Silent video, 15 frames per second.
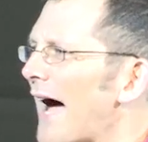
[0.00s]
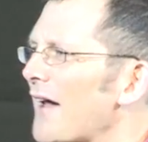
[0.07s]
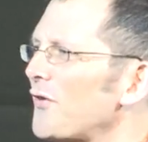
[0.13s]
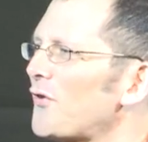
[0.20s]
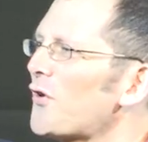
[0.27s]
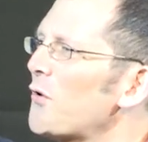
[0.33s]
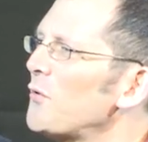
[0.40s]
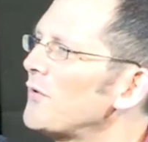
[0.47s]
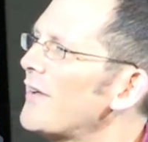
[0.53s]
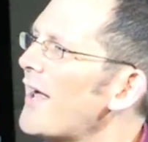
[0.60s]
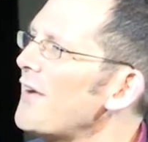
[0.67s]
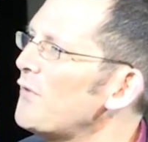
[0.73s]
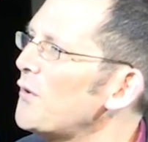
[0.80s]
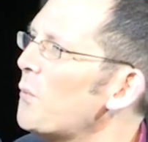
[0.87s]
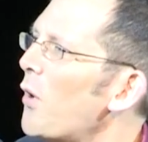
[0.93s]
And so
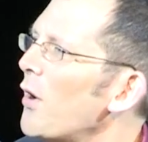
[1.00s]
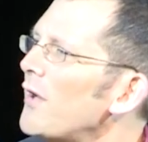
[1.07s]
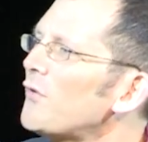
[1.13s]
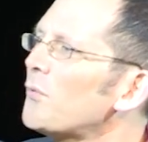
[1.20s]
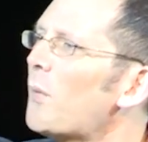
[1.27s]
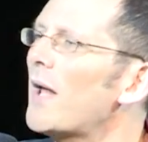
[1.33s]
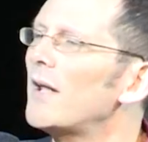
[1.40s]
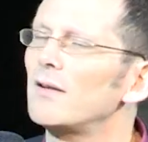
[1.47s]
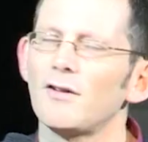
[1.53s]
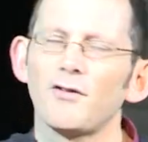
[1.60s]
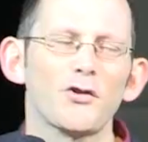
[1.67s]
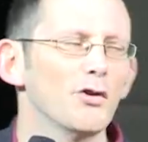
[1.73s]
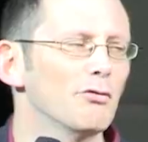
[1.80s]
David Wallace Wells,